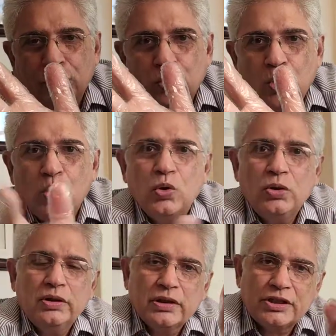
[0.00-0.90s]
you
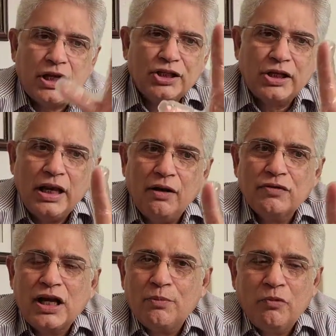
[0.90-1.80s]
know, such
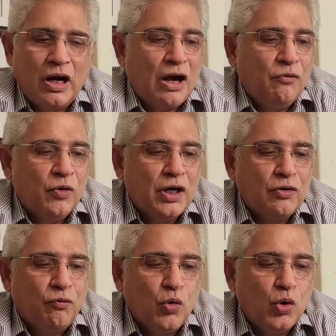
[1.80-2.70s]
gloves are, are were
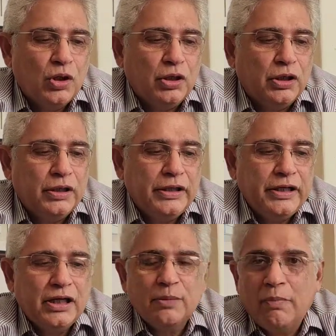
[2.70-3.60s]
worn
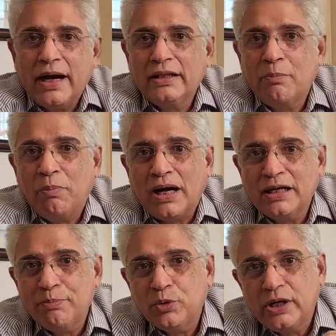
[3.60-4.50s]
earlier by the
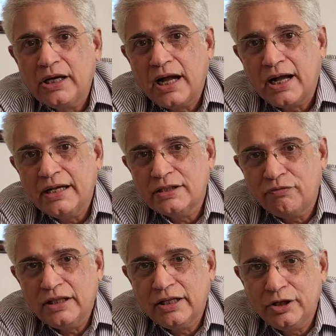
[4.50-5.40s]
pani puri guys
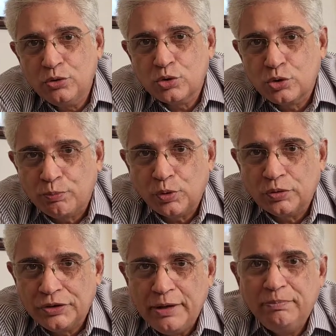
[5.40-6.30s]
when they used to
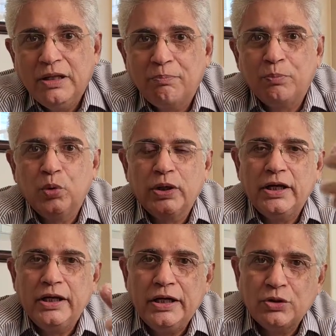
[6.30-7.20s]
put dip the
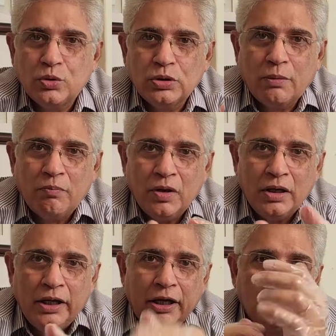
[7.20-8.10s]
puri into
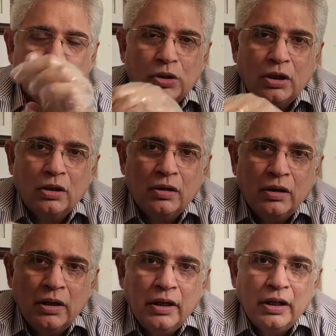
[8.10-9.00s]
the into the
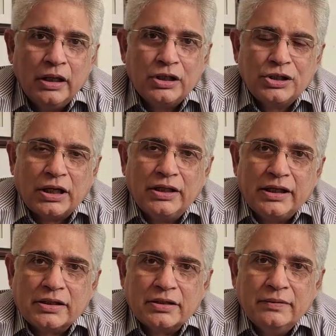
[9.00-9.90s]
uh,
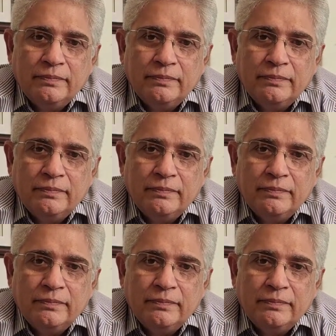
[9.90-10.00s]
chutneys.